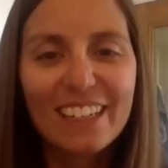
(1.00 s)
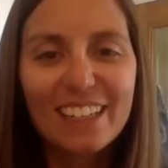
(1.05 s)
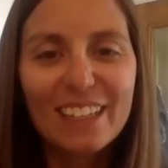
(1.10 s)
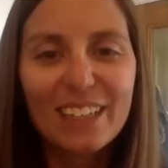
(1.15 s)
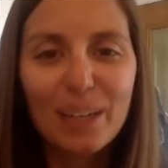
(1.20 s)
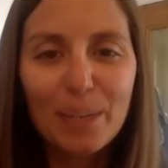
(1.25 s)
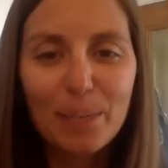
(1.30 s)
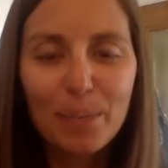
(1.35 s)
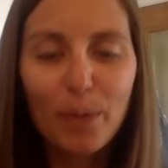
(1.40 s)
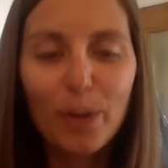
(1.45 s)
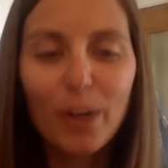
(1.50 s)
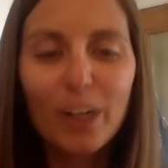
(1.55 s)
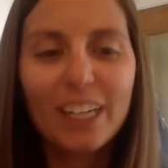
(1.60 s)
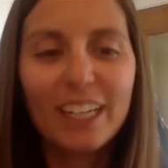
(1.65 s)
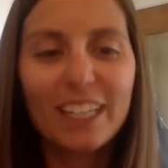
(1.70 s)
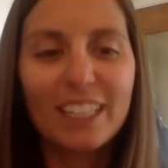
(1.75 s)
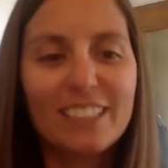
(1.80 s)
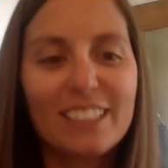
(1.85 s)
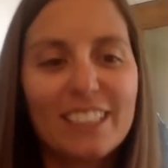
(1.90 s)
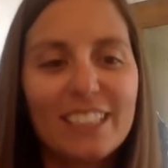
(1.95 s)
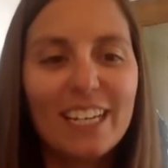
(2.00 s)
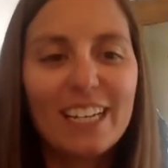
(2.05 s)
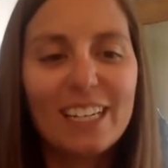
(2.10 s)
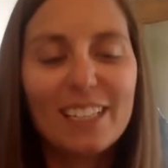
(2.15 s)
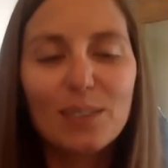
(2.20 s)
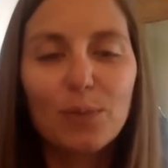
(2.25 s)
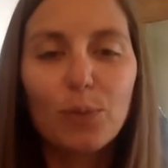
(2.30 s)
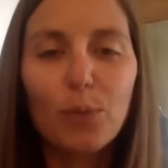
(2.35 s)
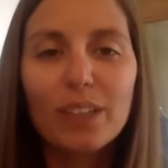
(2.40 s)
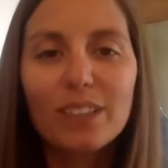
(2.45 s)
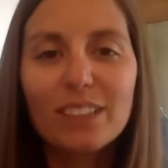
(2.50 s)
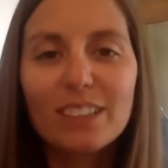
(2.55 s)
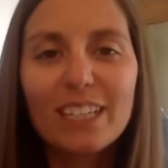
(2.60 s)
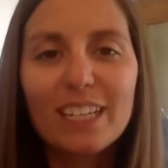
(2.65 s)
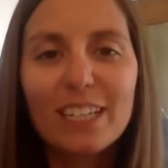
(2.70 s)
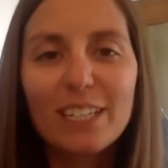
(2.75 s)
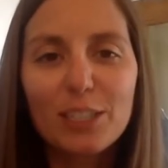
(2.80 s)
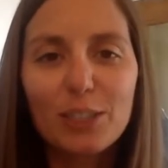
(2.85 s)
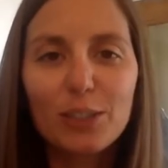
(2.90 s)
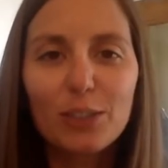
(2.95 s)
Good morning. Today is
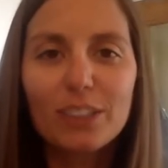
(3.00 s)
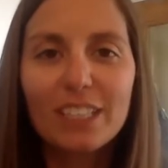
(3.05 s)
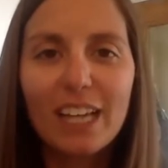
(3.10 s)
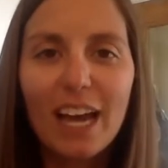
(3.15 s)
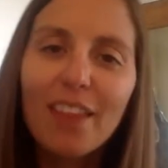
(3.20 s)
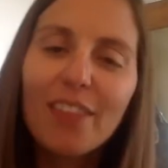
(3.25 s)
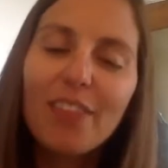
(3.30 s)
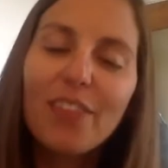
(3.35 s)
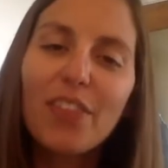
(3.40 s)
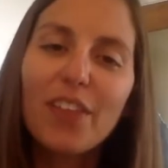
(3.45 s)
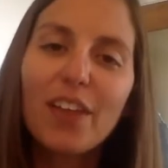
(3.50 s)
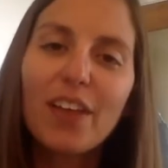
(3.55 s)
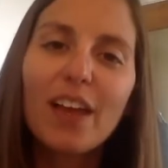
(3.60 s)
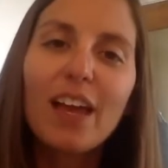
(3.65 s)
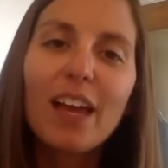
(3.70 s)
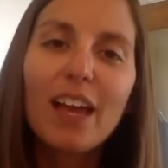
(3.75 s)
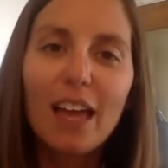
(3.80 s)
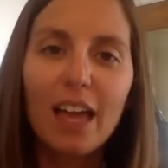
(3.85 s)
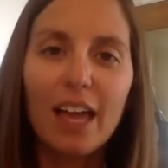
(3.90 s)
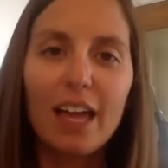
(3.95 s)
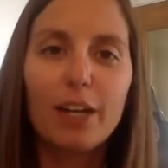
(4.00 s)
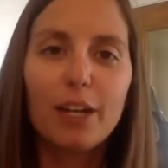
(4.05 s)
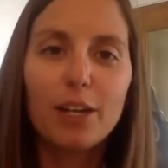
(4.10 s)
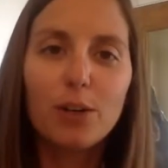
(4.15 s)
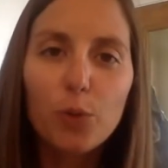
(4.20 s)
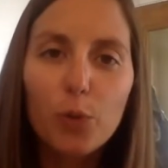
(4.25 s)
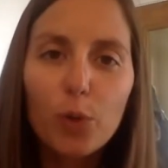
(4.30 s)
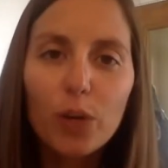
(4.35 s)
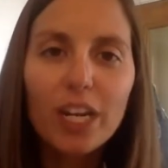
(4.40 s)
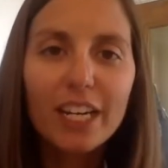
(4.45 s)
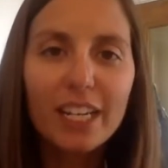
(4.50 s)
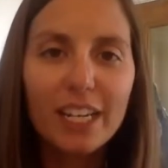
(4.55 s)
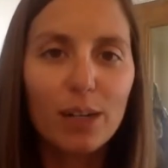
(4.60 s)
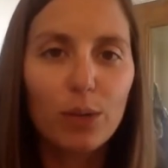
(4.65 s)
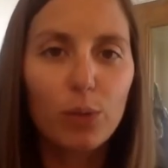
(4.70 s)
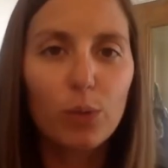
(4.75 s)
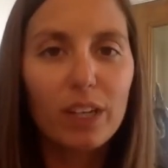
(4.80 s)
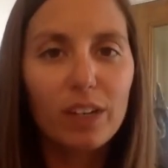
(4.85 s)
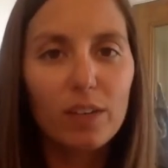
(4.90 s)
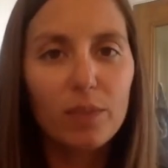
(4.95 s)
Wednesday, June 10th, and in
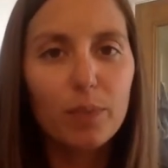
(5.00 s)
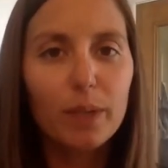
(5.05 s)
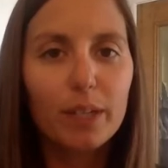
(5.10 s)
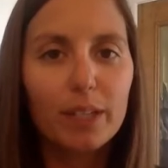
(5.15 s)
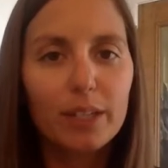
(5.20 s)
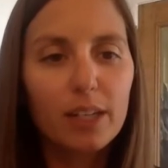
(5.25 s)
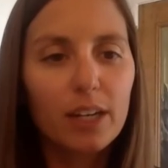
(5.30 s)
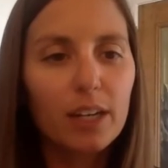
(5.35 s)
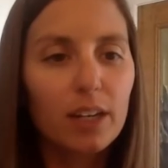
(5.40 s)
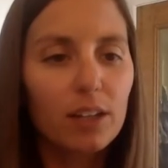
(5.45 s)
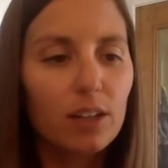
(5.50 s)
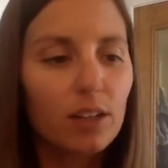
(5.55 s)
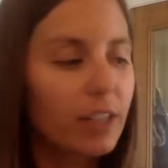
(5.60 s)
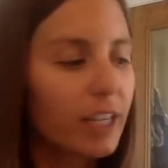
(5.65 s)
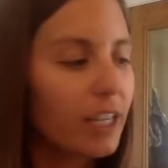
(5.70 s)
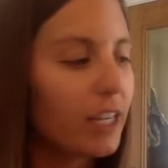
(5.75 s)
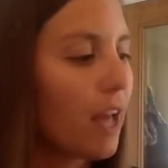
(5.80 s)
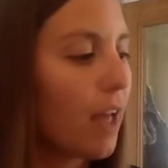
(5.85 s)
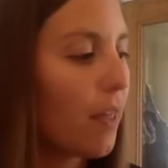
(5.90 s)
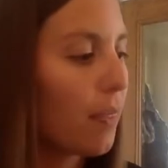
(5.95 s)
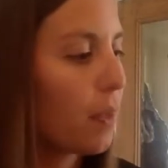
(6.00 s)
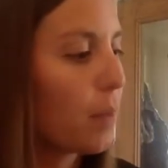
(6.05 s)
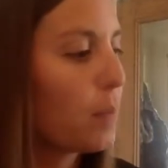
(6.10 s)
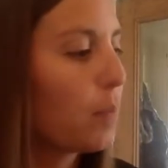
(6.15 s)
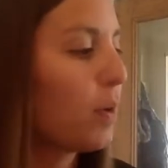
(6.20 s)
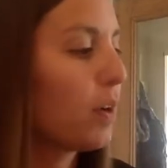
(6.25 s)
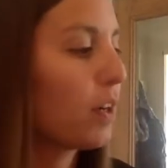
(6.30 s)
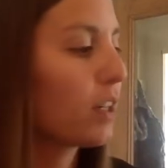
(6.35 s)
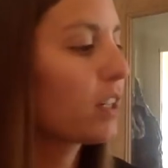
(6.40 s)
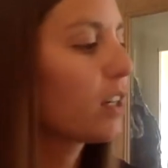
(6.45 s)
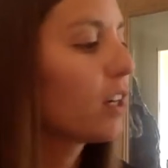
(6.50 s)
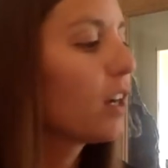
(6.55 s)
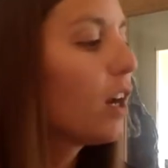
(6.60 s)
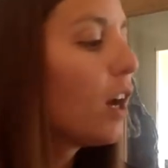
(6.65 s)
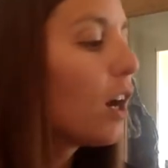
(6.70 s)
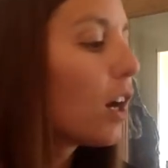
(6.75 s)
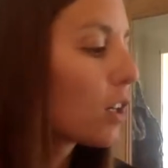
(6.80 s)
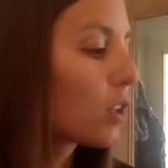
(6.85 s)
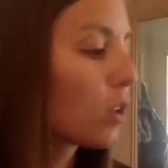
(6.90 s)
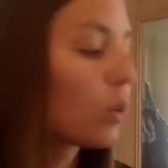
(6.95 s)
reading, we have been looking at the book
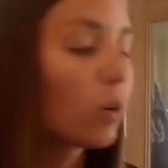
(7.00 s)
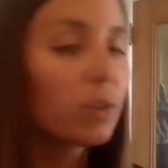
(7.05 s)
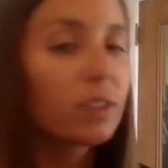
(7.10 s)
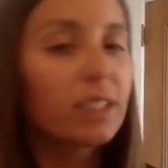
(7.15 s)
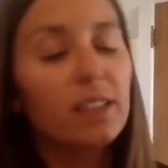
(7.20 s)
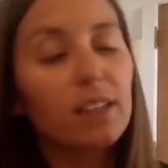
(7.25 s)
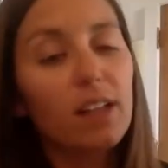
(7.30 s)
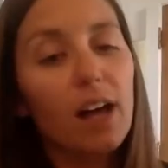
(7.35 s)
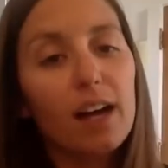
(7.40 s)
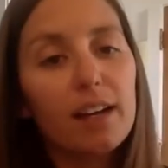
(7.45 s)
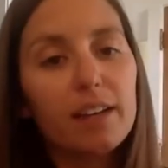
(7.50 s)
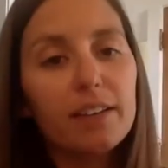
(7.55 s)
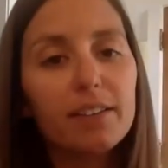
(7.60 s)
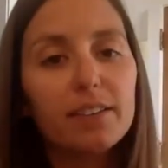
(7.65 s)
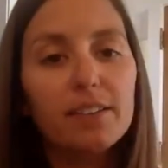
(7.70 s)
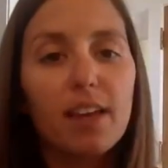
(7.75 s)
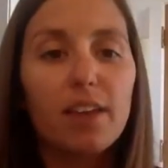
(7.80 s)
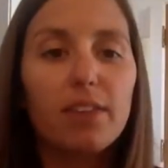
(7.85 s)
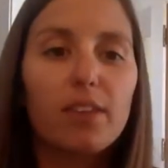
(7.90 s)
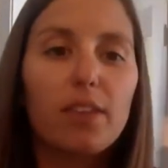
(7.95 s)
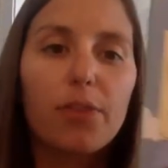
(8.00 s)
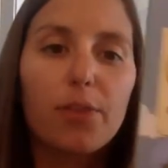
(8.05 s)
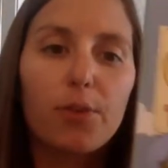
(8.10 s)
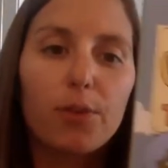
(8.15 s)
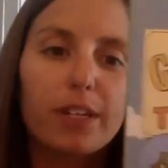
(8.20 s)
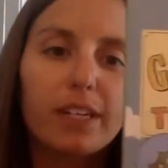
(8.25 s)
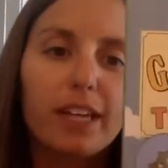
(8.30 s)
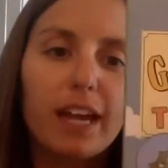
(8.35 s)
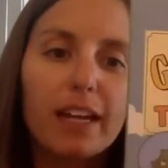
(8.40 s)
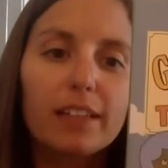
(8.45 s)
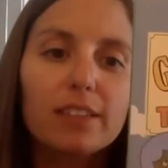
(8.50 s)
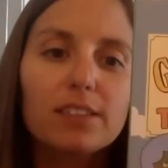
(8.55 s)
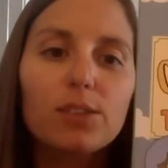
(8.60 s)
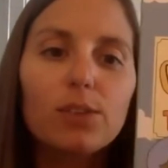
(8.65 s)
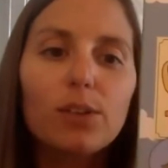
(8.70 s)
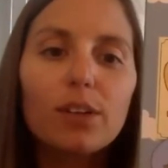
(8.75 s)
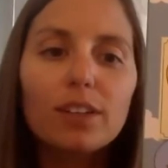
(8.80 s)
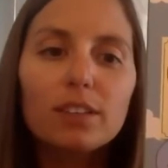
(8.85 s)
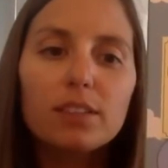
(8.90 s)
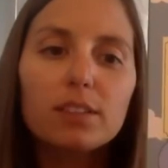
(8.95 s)
Goldilocks and the Three
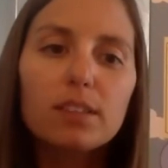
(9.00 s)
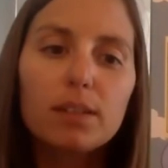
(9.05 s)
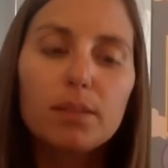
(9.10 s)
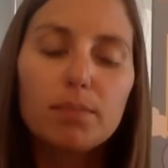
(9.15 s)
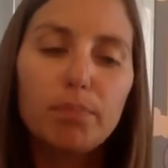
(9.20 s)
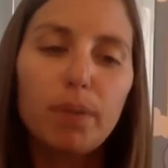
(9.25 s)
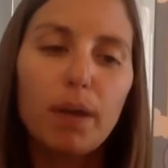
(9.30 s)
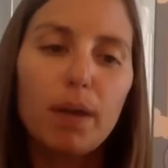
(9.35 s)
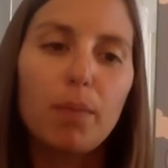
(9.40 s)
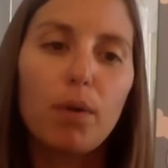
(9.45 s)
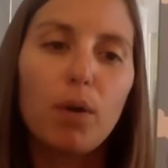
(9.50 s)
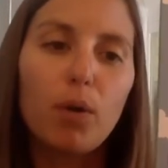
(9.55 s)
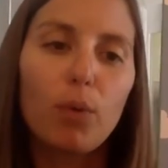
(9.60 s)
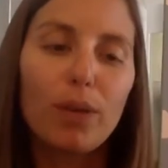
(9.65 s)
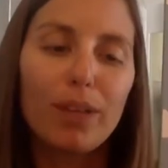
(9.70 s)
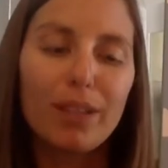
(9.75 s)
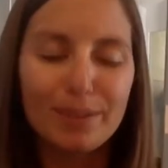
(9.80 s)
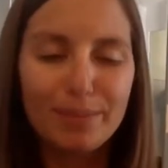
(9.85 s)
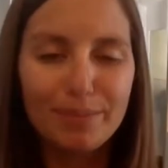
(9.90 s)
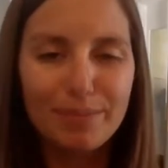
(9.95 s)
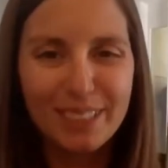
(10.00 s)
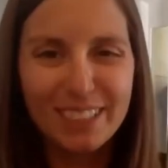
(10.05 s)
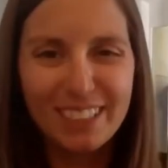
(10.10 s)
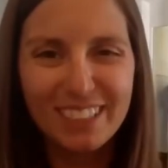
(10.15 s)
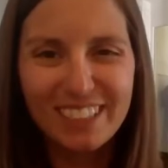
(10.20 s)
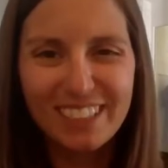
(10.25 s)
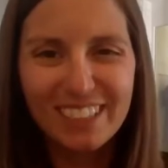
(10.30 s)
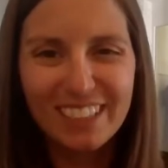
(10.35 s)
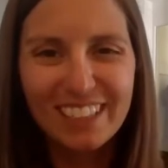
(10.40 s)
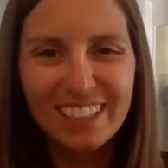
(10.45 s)
Dinosaurs by Mo Willems.